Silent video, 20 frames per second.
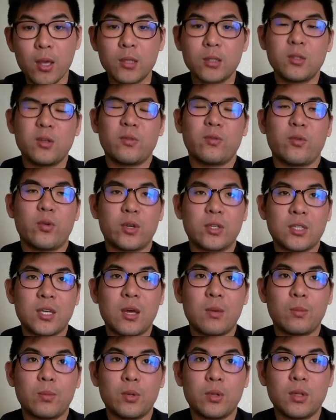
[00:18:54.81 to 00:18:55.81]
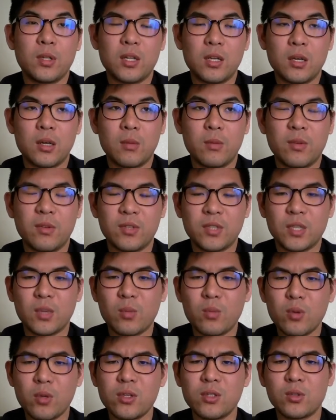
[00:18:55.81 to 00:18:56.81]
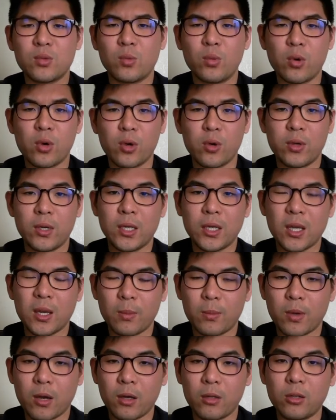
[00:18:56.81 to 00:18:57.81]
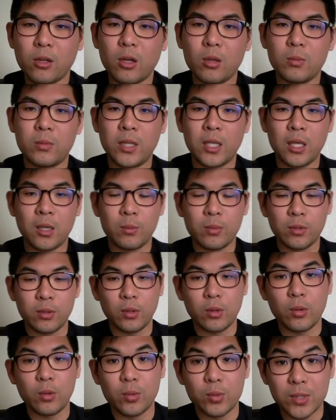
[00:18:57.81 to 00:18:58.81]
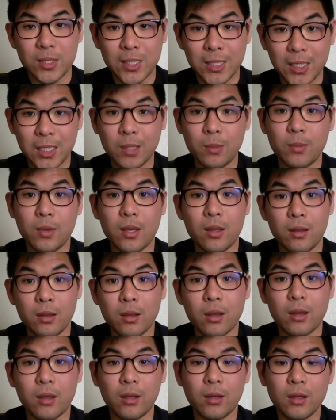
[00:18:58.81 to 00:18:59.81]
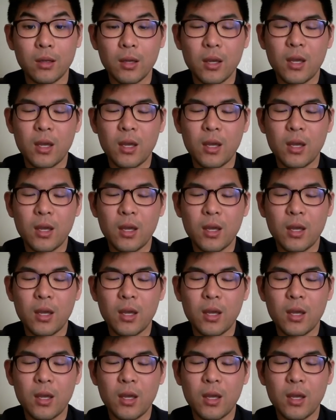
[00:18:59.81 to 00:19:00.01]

So, for example, um, if someone is worrying about not being able to go to sleep at night,